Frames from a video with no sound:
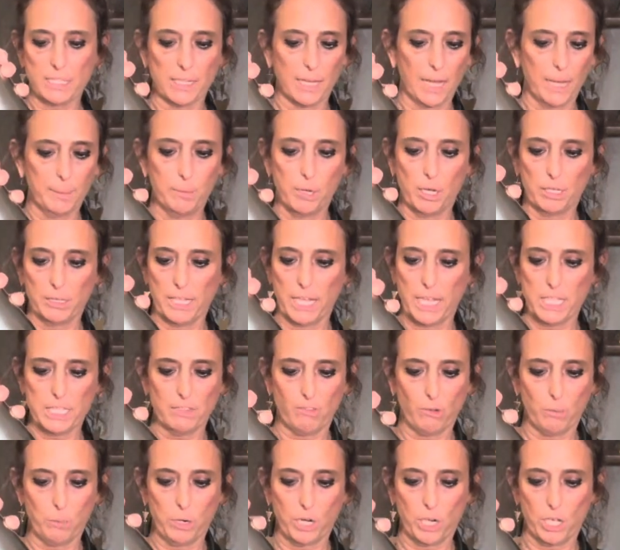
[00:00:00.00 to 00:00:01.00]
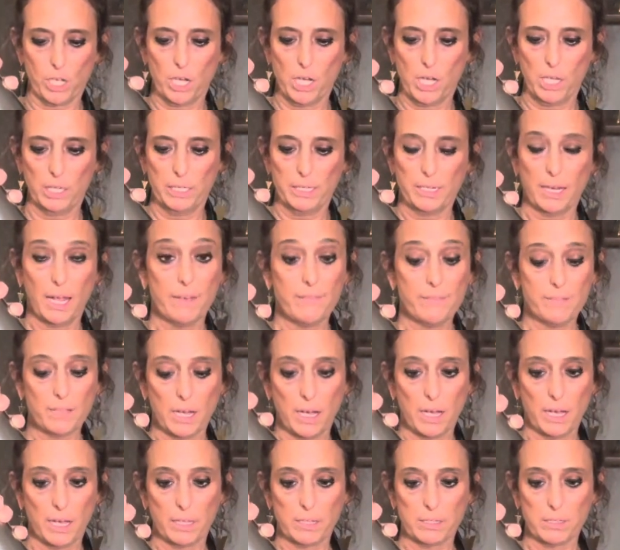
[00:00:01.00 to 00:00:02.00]
highball glass, whatever you want to call it, I've
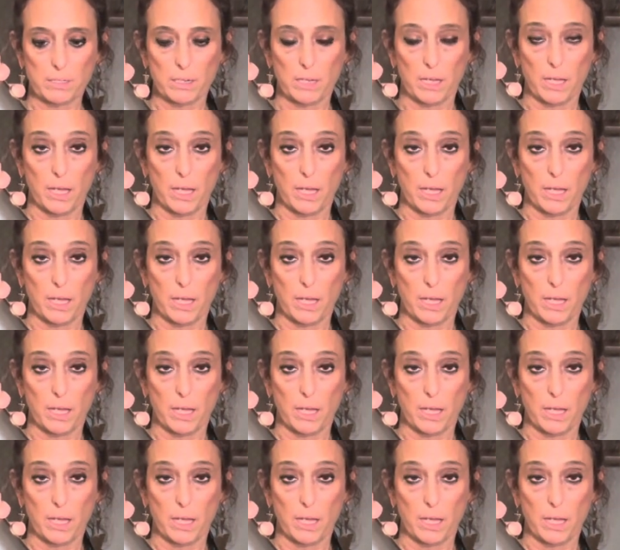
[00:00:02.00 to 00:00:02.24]
got